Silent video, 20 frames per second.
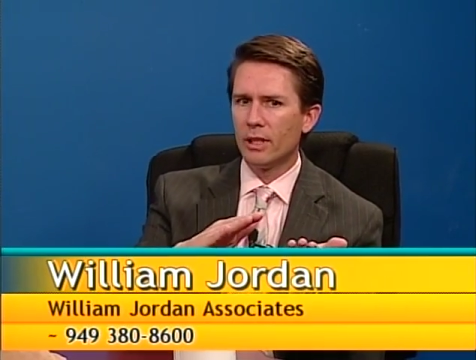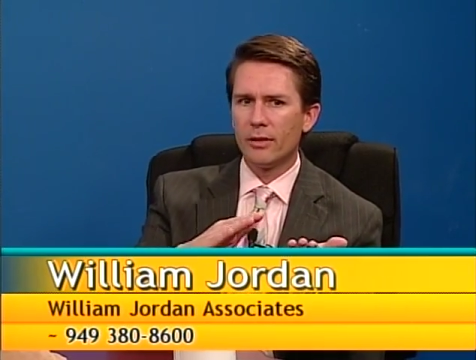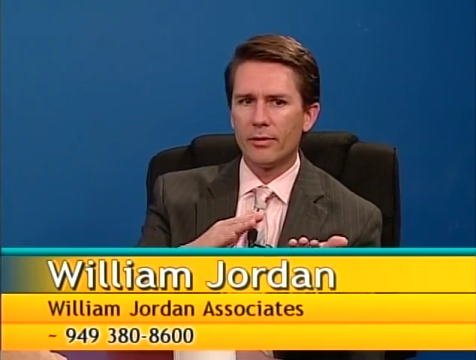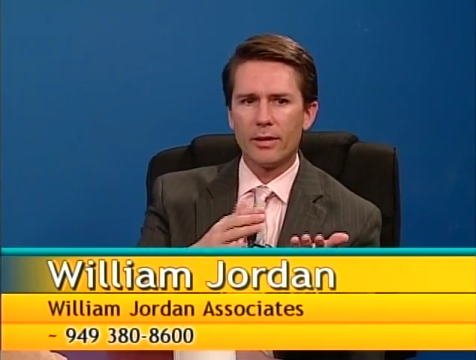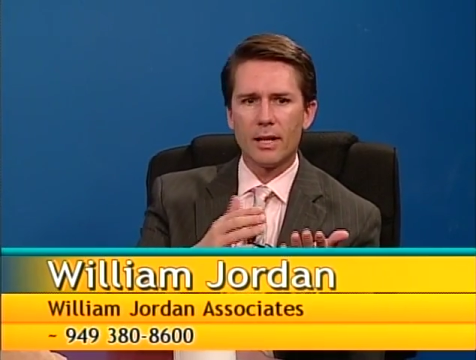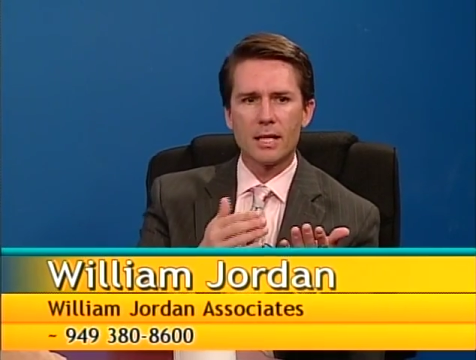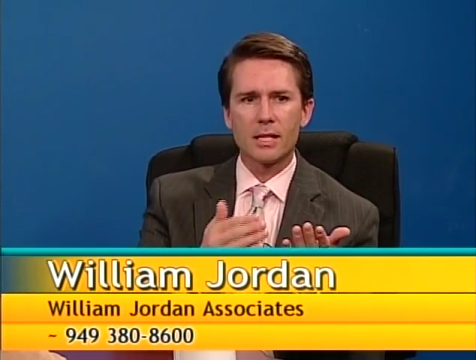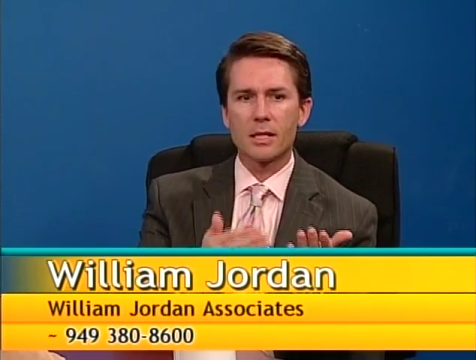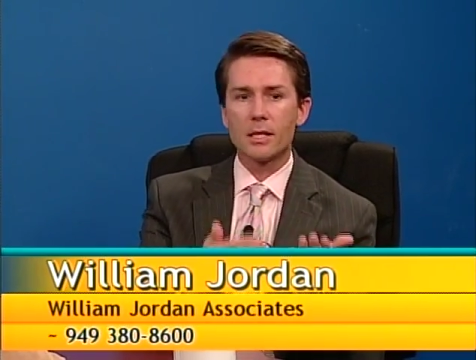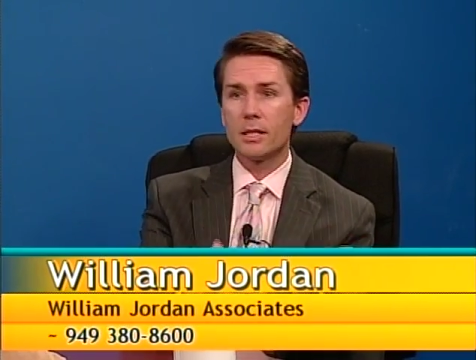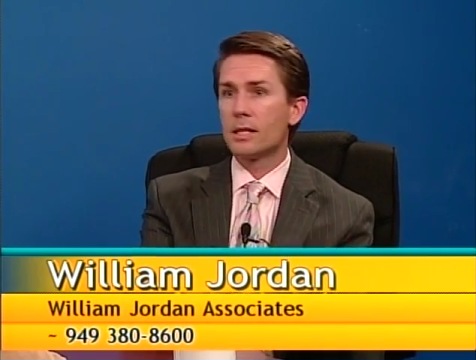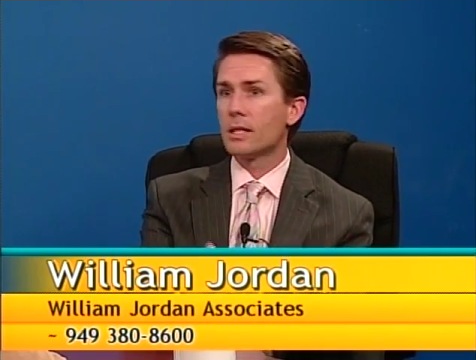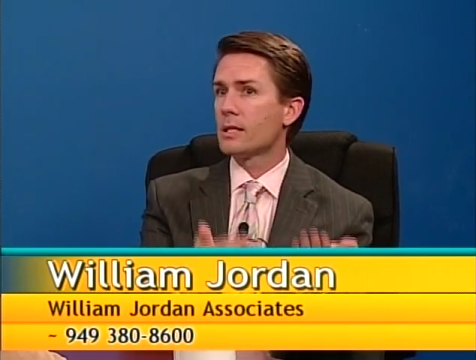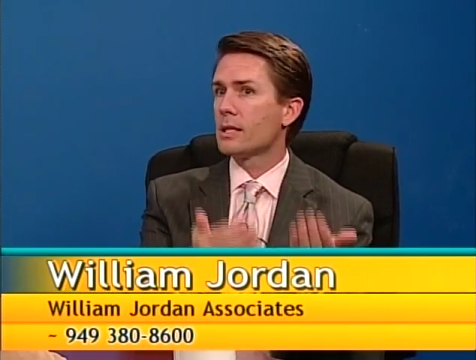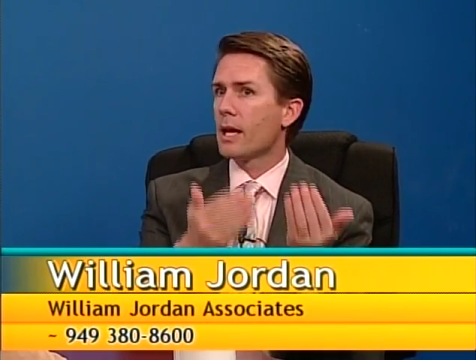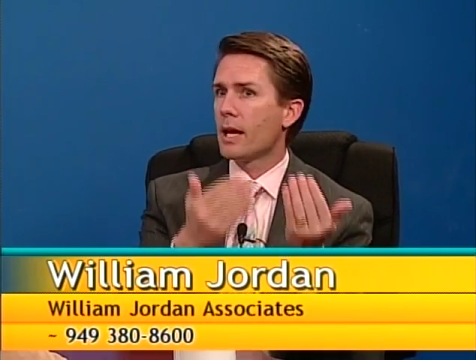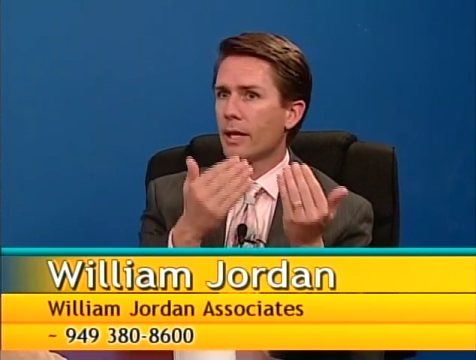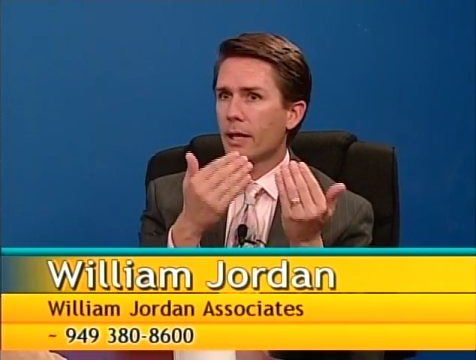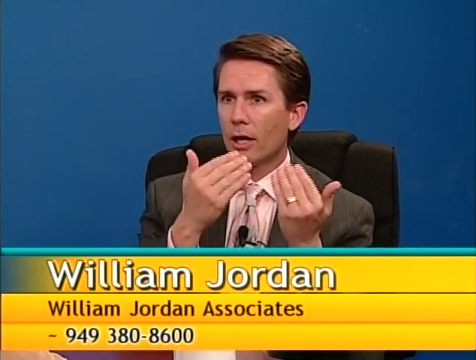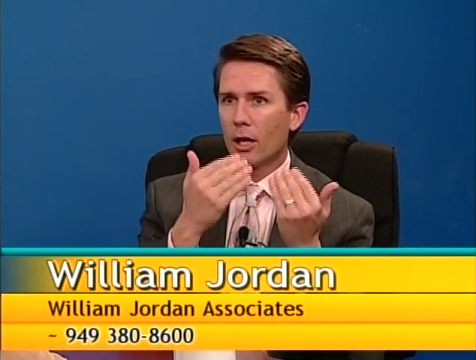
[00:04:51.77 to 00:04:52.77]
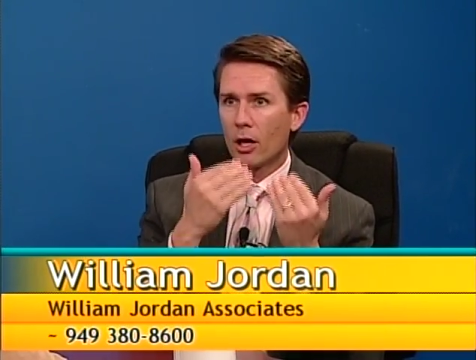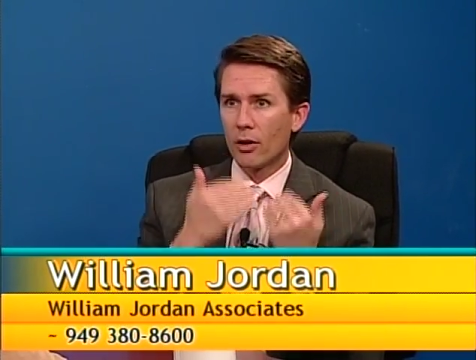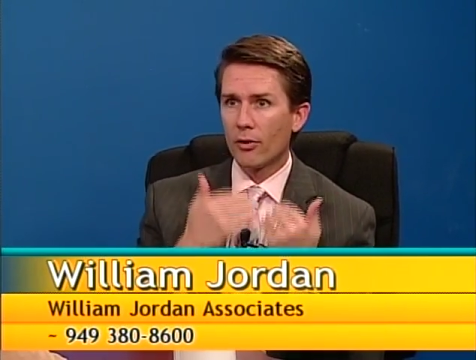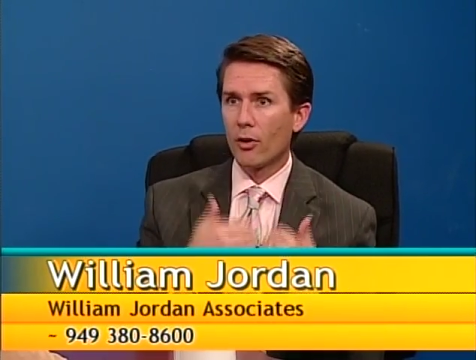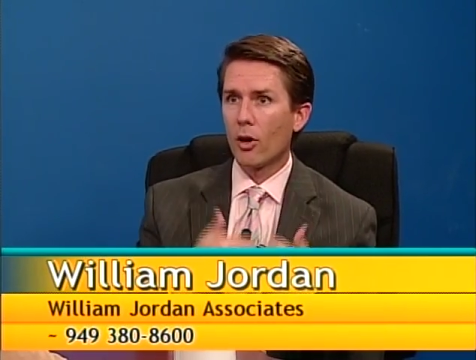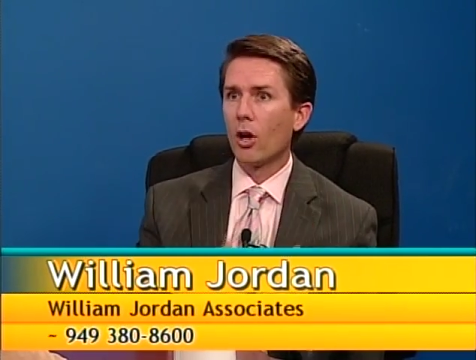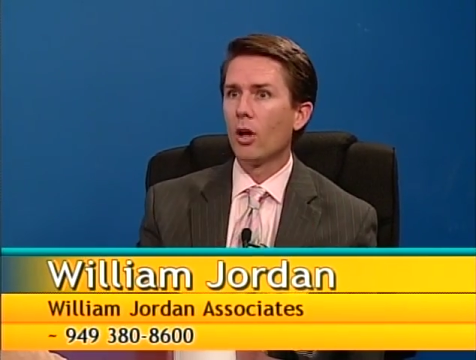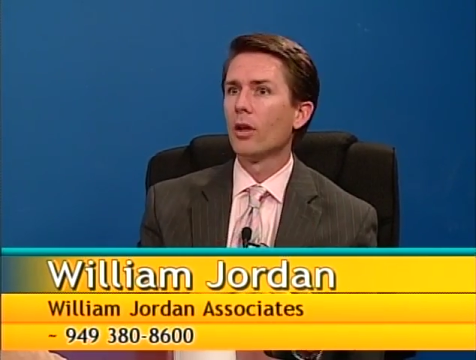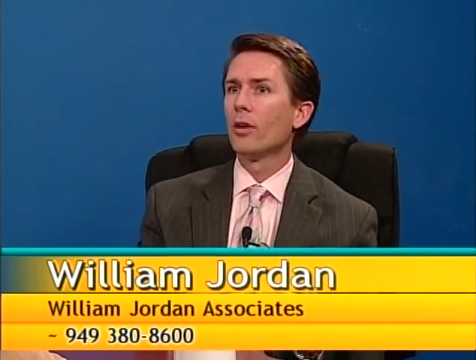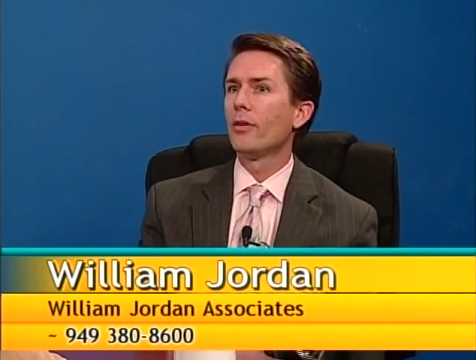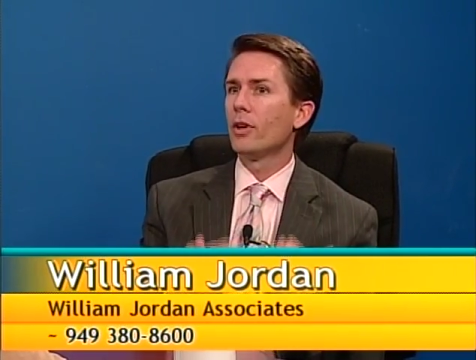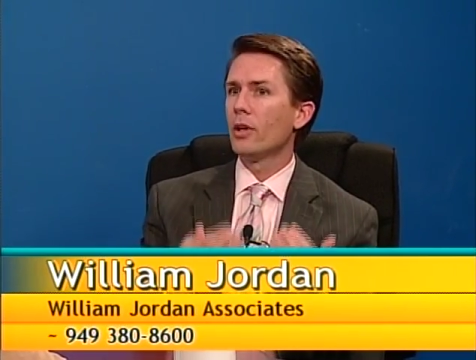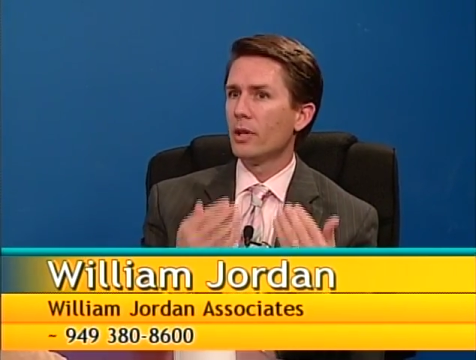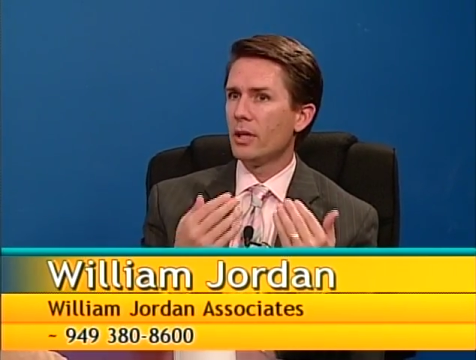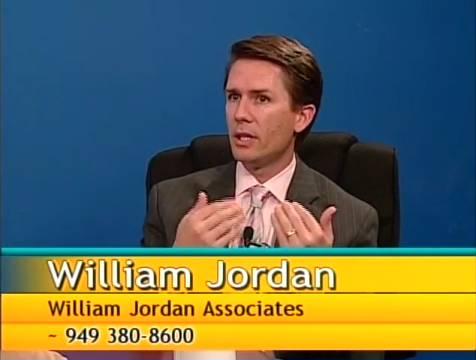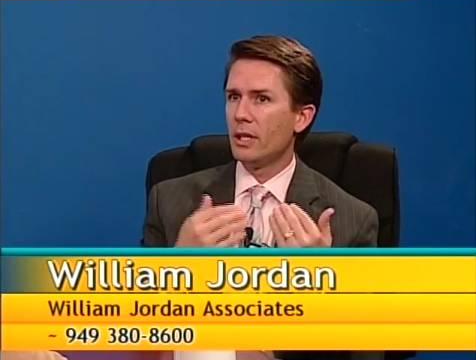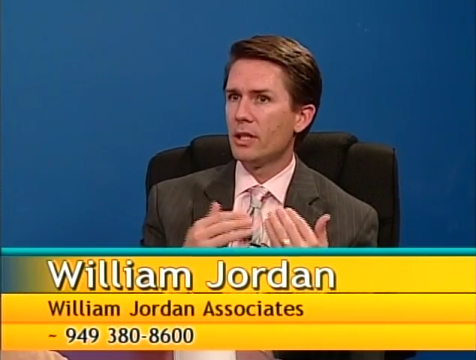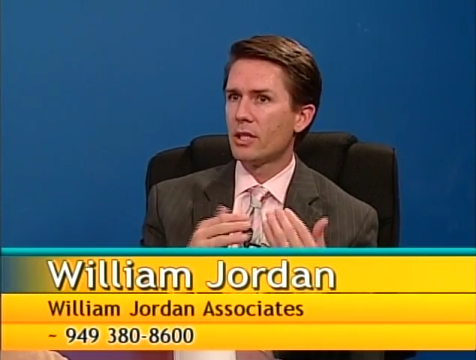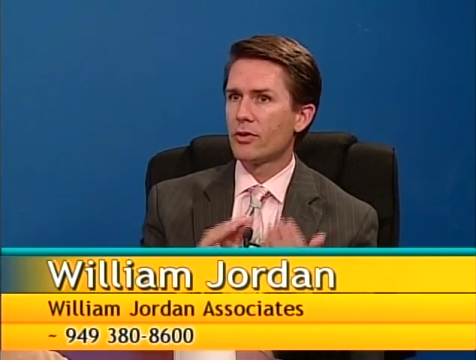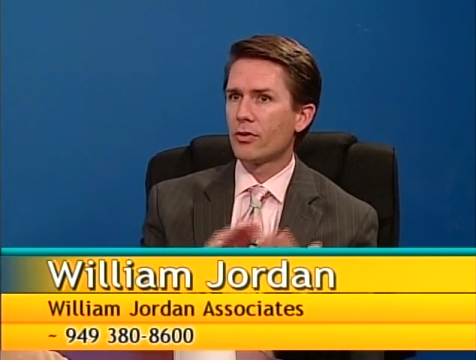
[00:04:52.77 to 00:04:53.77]
invested to take care of all of their
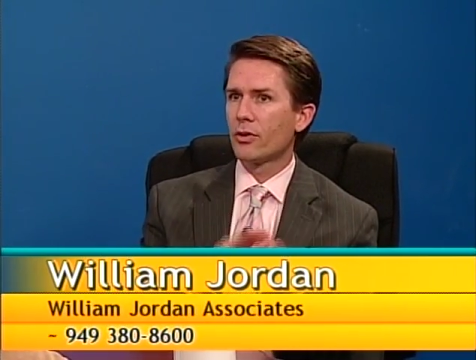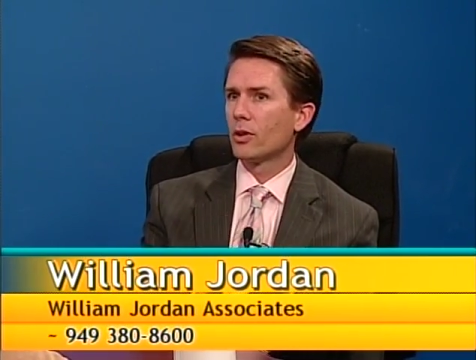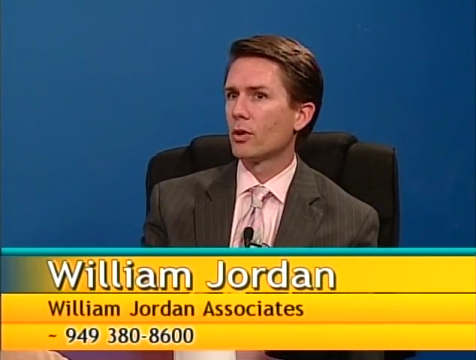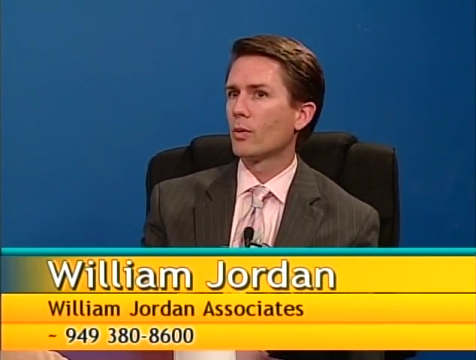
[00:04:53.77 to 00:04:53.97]
needs for